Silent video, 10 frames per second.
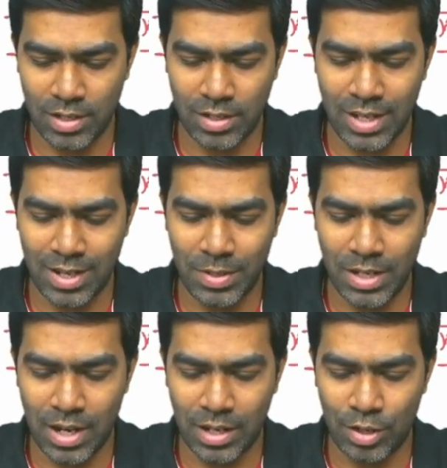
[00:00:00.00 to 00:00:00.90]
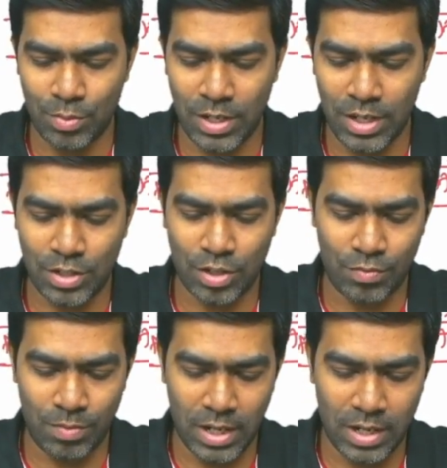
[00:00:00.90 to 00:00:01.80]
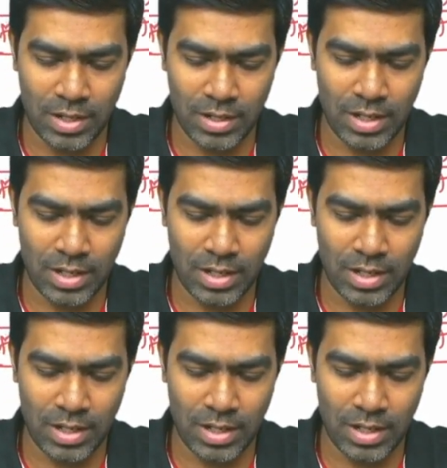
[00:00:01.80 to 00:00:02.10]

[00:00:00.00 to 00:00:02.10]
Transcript: there will be accumulation of blood